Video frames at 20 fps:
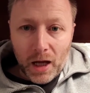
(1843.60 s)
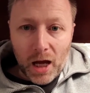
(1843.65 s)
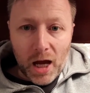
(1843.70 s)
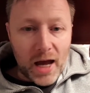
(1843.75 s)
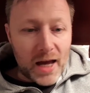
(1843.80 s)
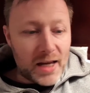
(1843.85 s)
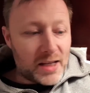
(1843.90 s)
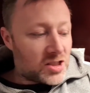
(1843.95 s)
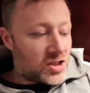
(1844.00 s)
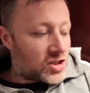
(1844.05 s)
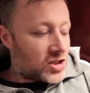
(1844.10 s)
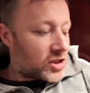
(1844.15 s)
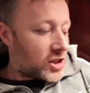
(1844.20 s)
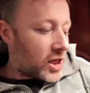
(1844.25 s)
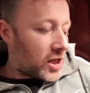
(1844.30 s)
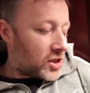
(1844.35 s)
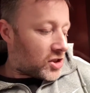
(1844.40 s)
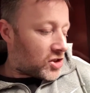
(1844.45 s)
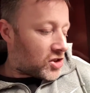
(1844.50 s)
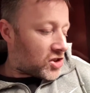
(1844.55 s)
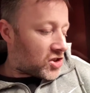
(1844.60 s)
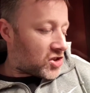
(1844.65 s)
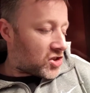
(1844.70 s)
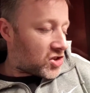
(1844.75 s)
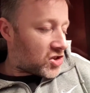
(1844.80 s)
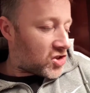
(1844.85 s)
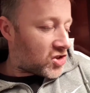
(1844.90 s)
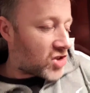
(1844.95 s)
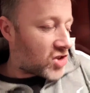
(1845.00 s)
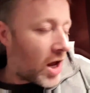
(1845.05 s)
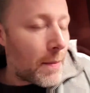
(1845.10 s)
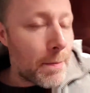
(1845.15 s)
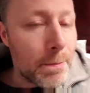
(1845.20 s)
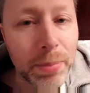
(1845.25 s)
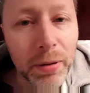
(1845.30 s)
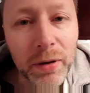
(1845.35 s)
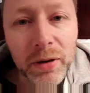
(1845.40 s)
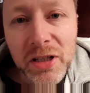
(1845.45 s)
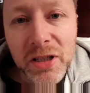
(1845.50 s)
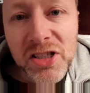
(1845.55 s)
It's as
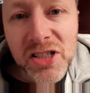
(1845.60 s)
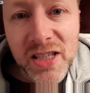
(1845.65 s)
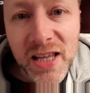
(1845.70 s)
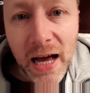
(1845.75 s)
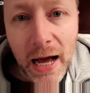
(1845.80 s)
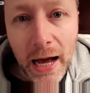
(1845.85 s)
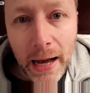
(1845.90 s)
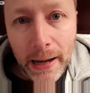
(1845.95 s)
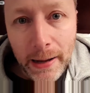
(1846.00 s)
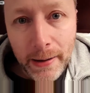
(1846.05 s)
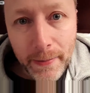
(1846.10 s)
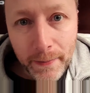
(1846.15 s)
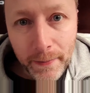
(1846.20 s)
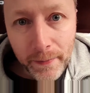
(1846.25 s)
simple as that.